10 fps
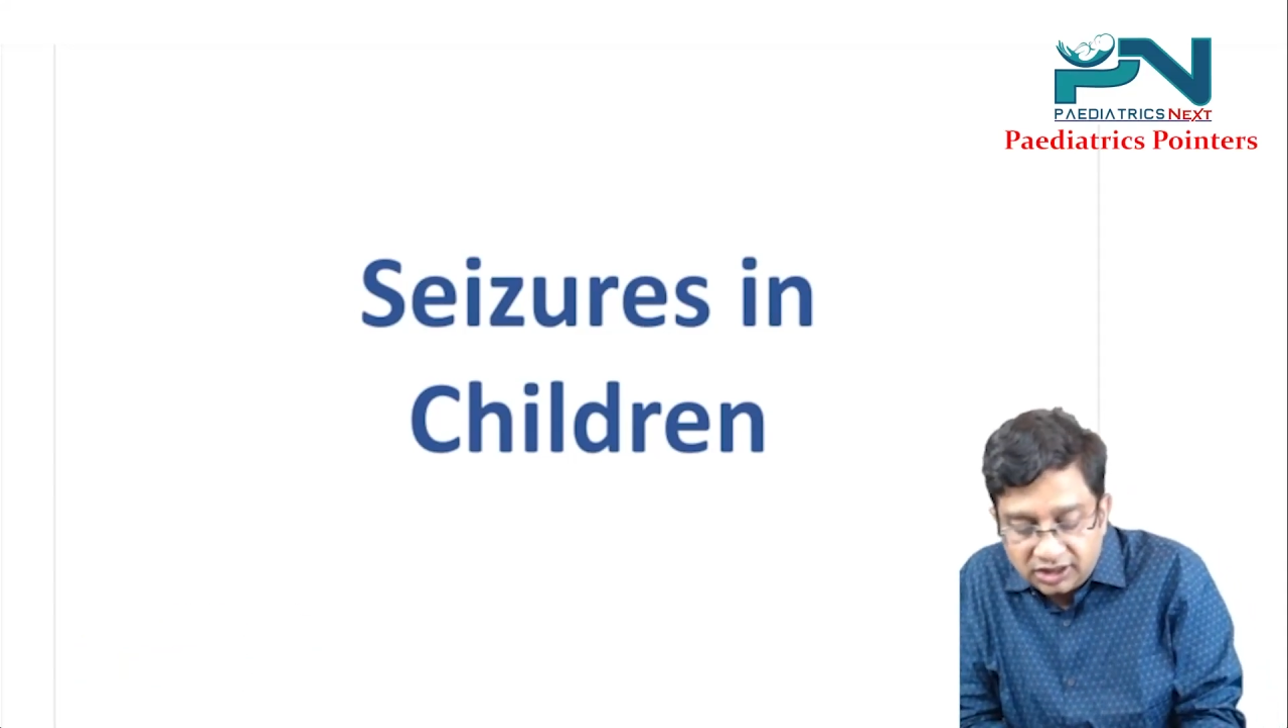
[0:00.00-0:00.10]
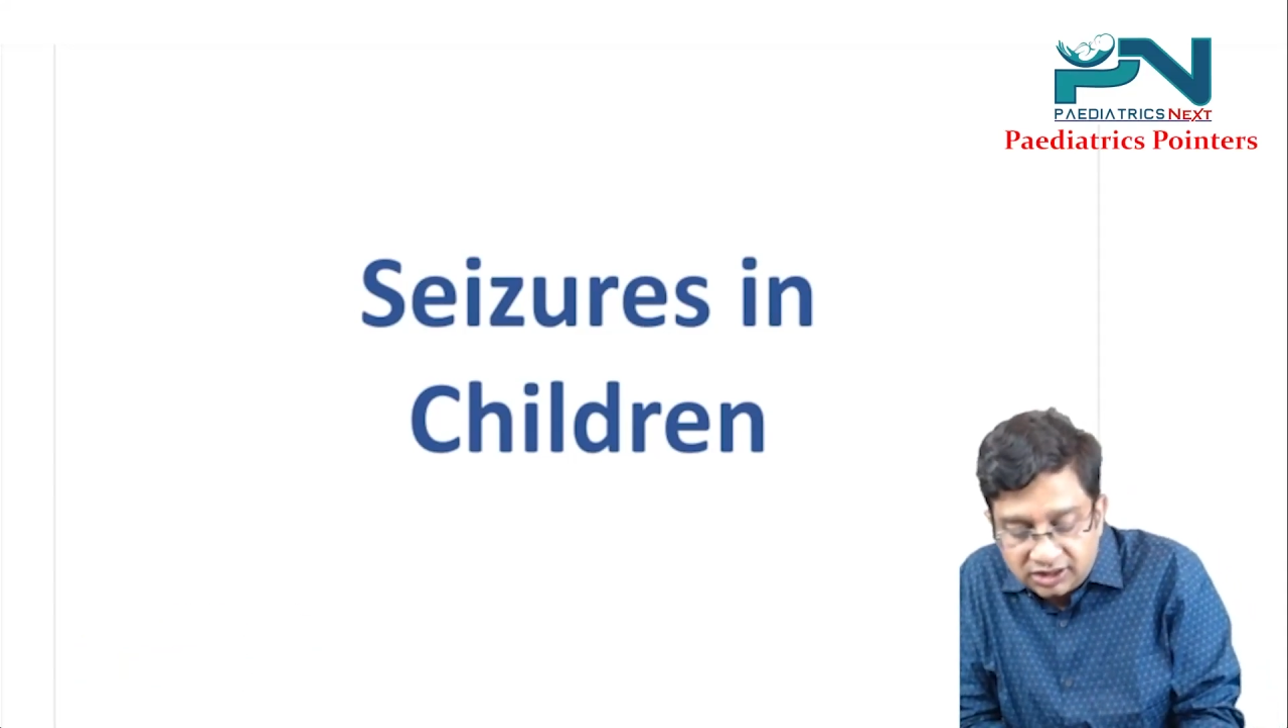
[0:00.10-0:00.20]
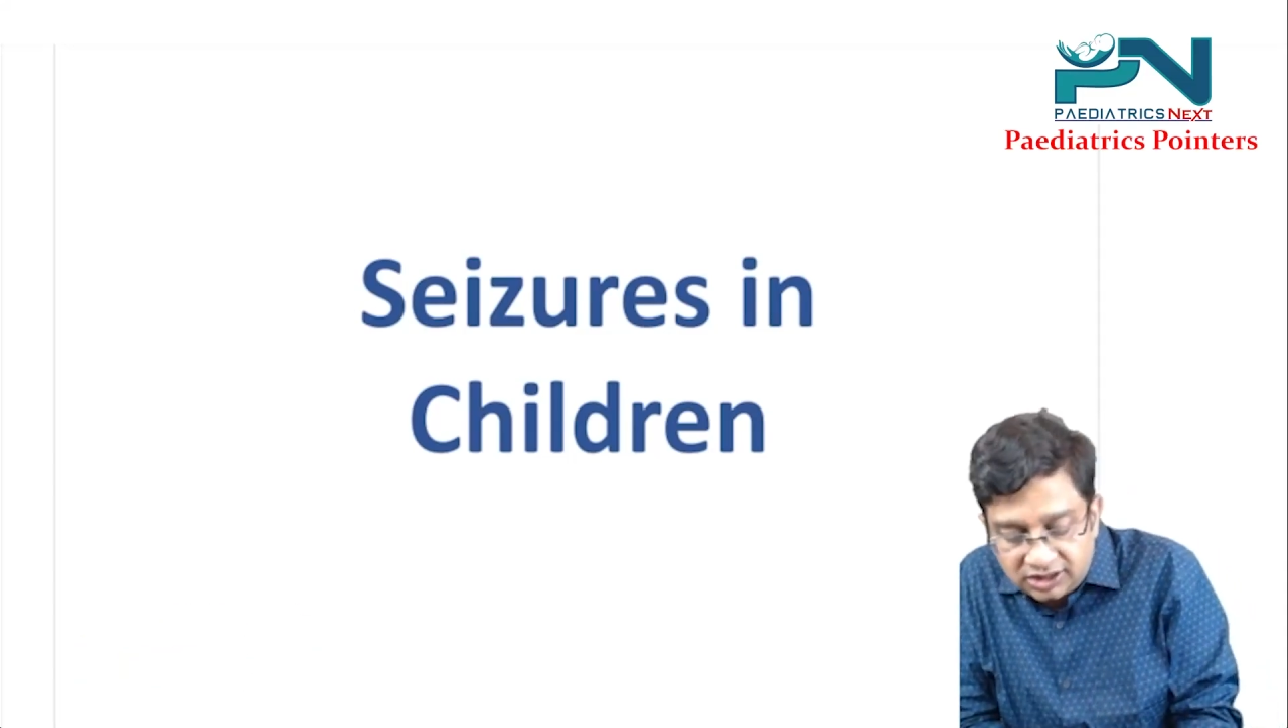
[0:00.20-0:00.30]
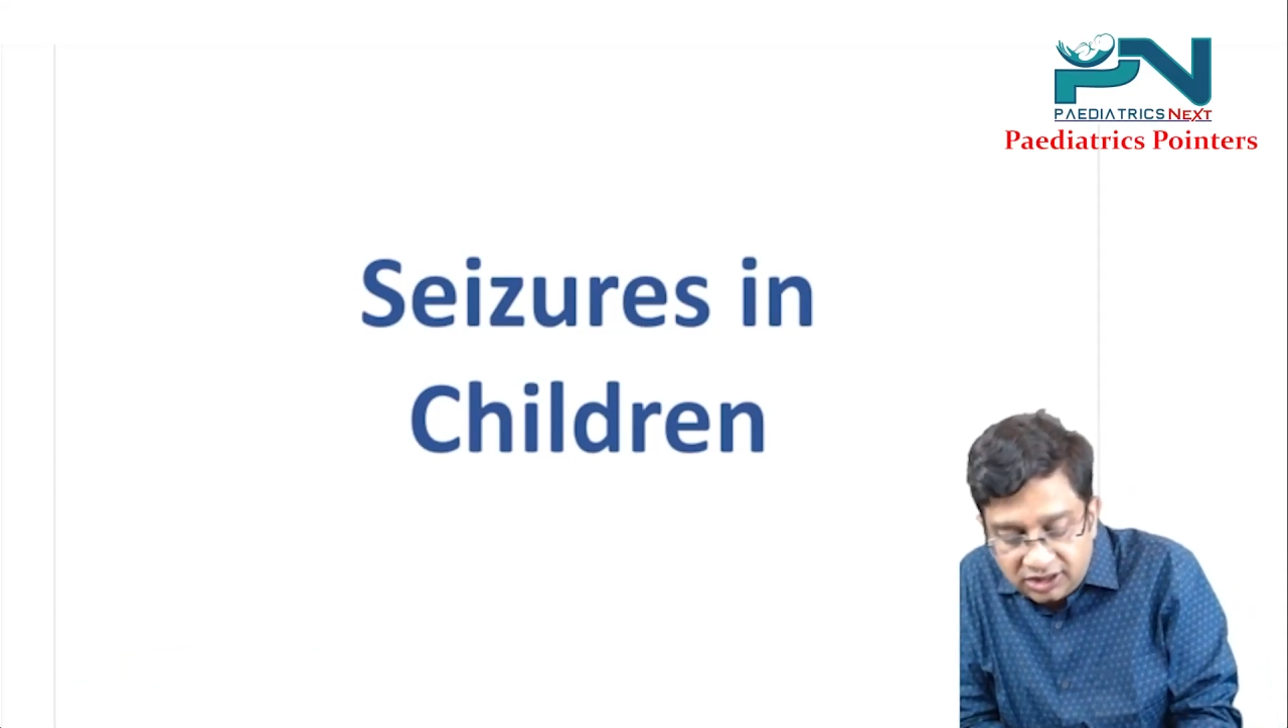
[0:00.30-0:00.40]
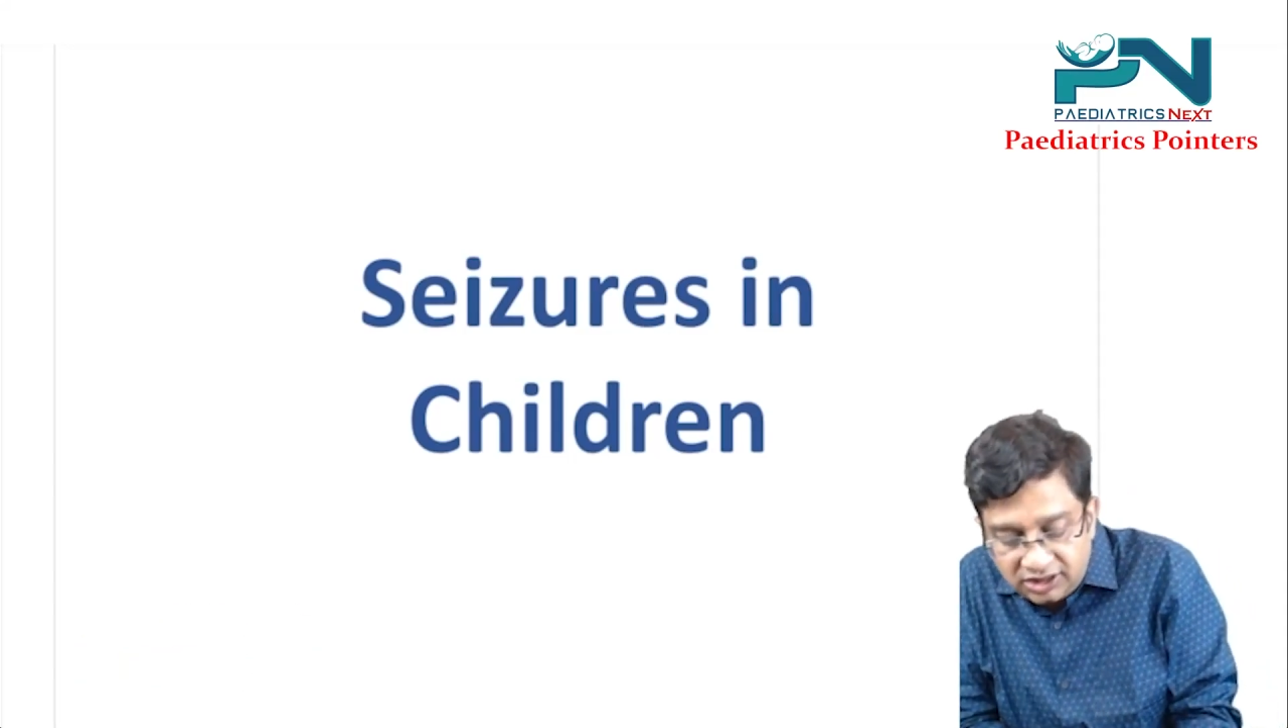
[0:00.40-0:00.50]

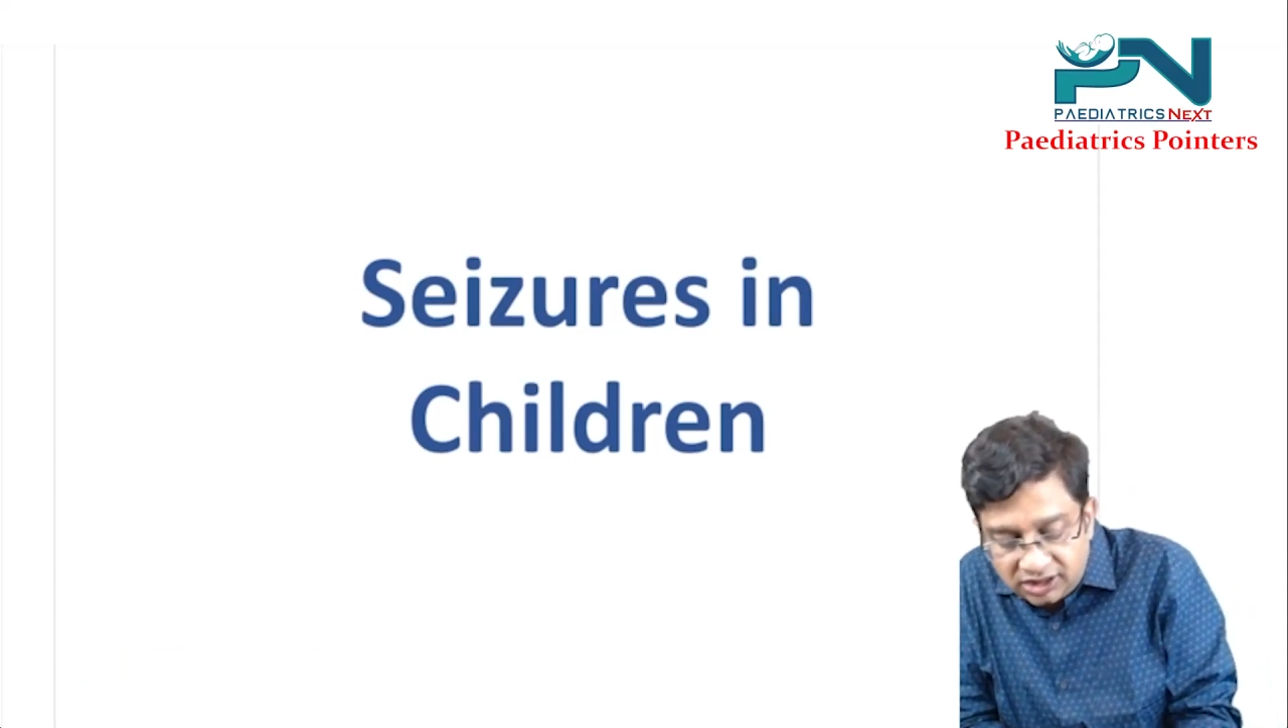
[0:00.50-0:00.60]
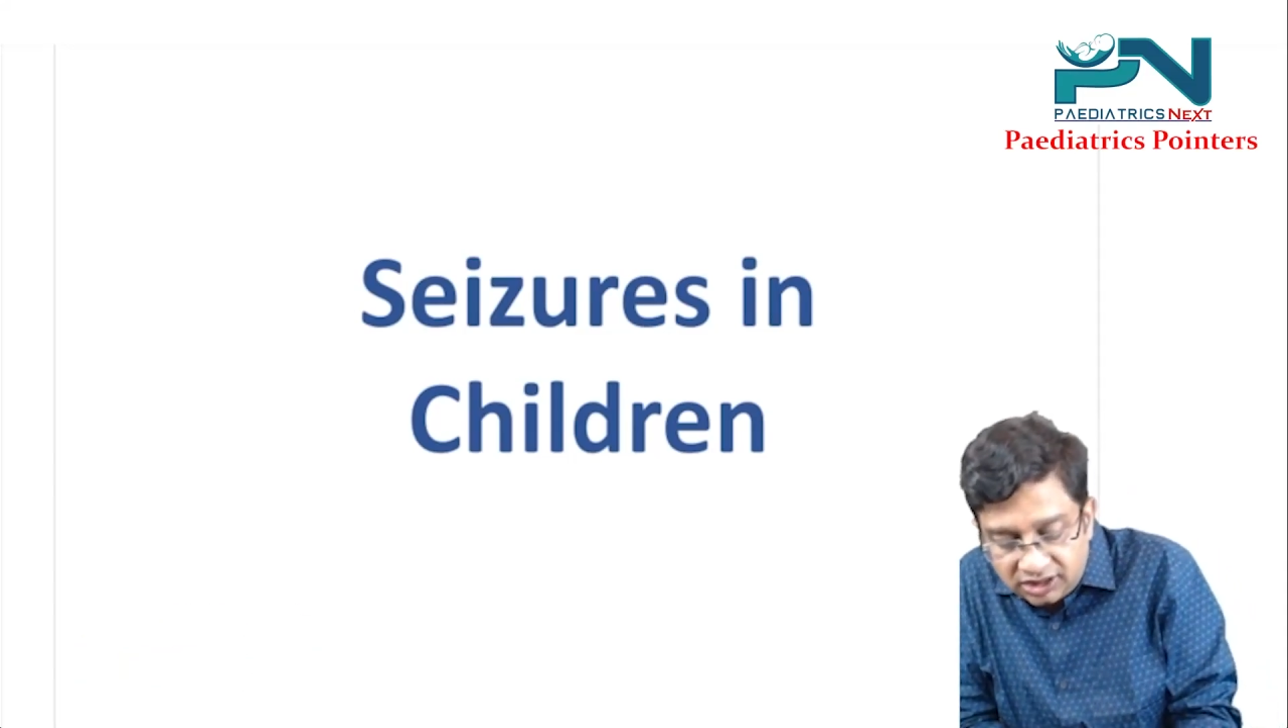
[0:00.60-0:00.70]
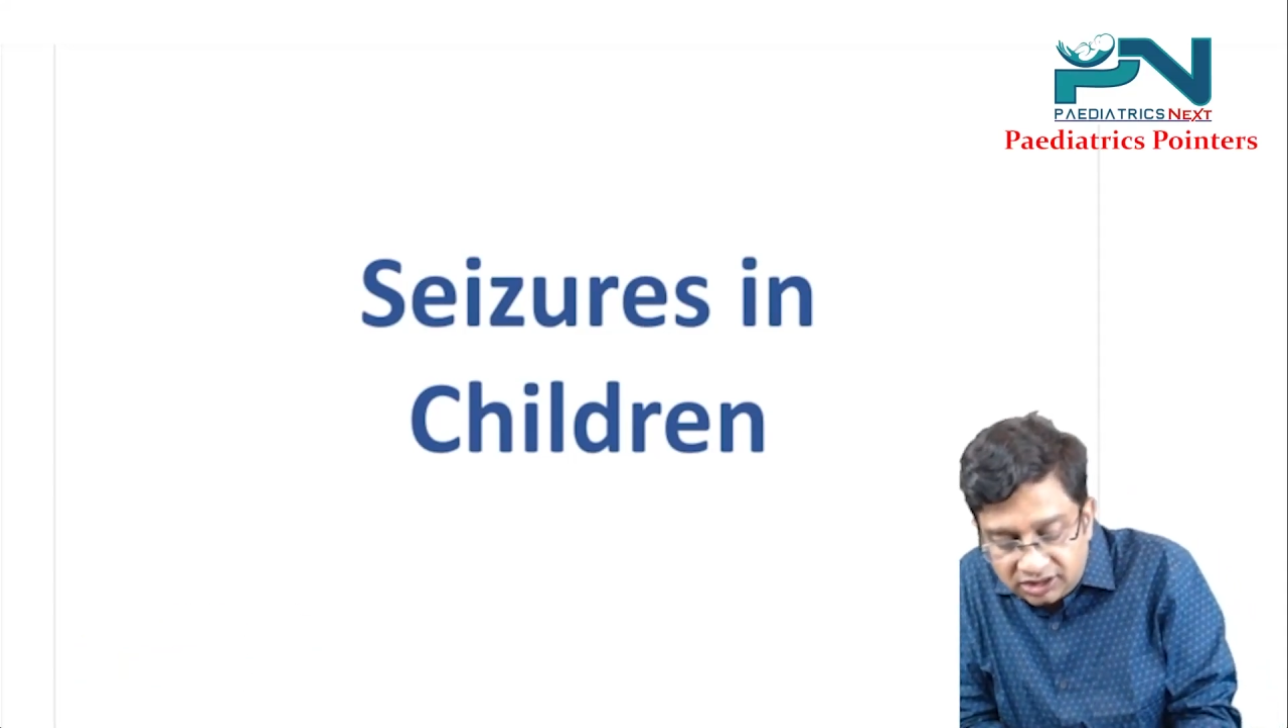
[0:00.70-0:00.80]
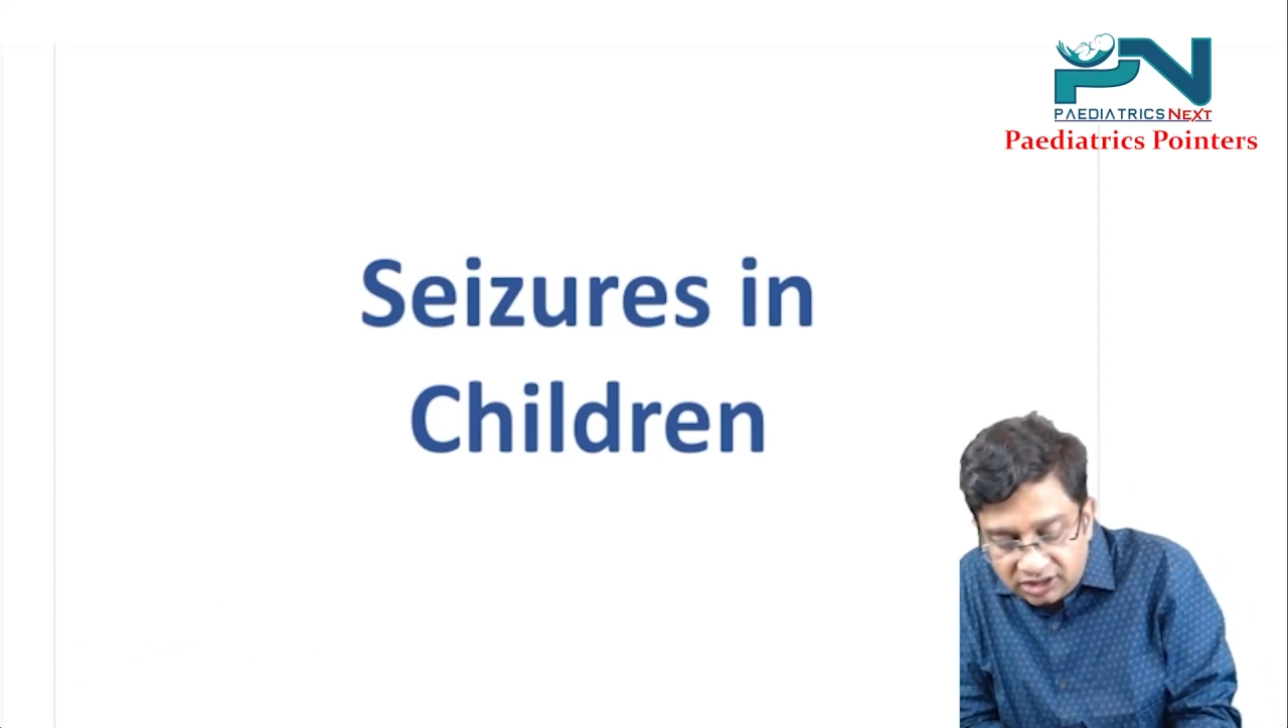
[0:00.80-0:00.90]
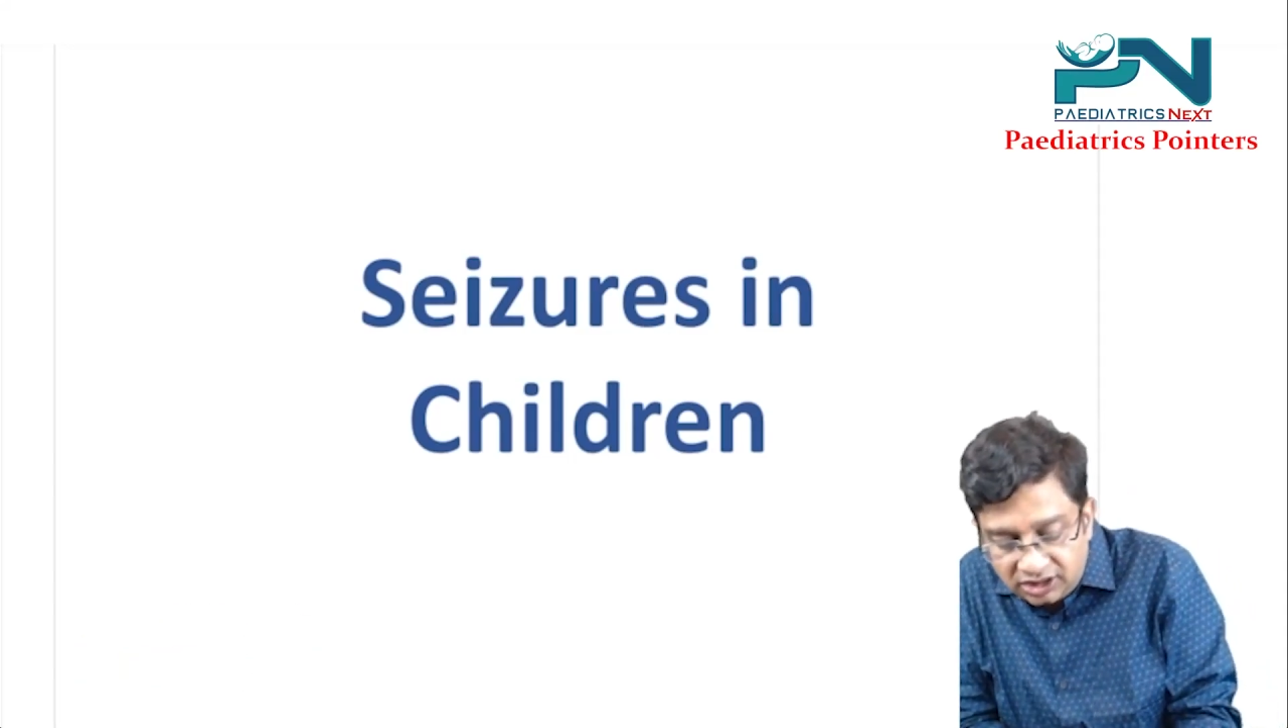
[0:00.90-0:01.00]
Seizures